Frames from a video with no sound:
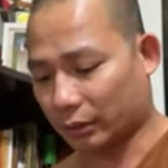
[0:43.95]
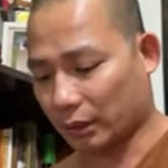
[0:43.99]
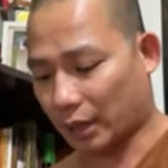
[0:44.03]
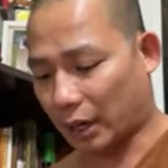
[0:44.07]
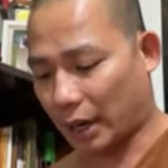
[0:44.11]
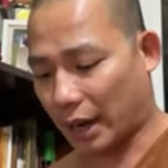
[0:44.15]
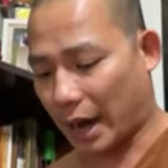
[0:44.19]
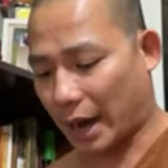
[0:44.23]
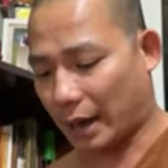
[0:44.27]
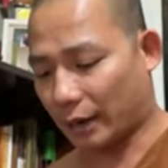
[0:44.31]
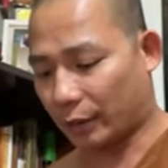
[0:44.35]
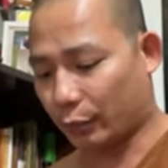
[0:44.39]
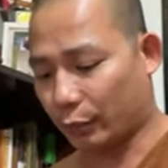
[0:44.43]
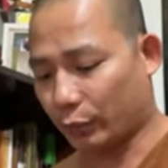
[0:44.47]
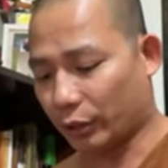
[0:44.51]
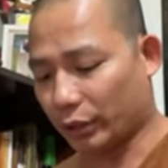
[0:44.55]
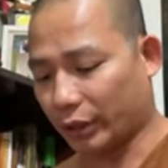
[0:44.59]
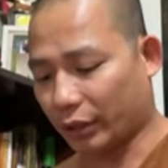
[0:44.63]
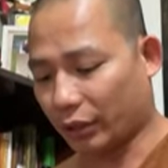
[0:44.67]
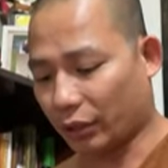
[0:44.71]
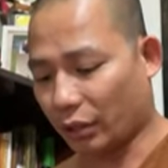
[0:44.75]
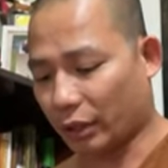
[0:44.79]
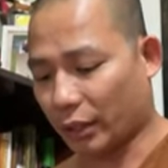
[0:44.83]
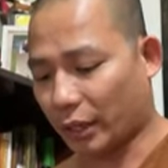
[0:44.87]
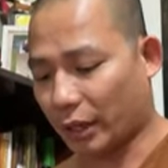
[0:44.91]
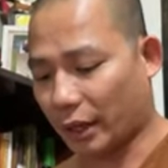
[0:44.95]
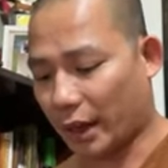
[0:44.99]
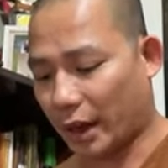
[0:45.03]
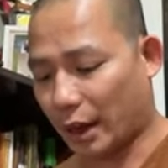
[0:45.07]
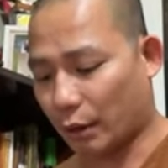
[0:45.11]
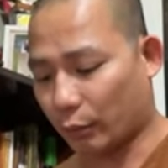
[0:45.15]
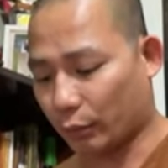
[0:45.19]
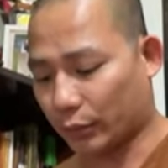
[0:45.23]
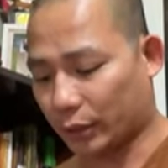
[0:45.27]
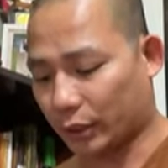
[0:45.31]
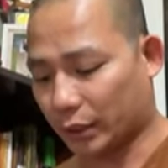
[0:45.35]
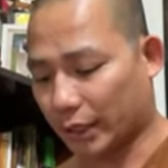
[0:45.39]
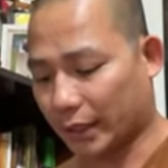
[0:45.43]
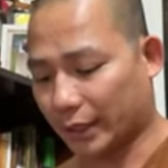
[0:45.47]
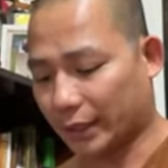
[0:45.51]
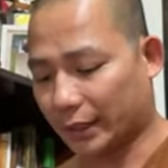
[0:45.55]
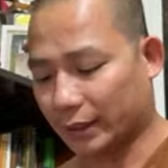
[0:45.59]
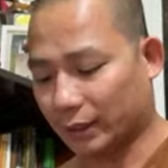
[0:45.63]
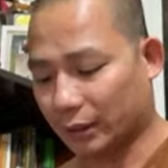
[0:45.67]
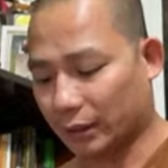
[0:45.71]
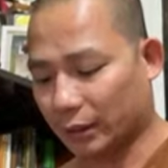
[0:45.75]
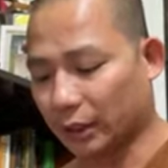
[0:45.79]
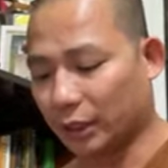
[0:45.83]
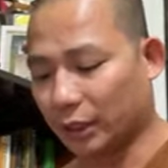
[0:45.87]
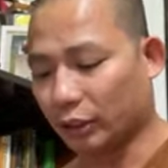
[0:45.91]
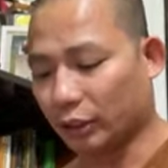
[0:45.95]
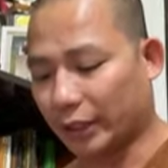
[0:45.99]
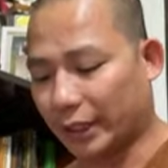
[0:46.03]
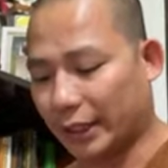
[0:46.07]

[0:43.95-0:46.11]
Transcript: I really thought that I was, like,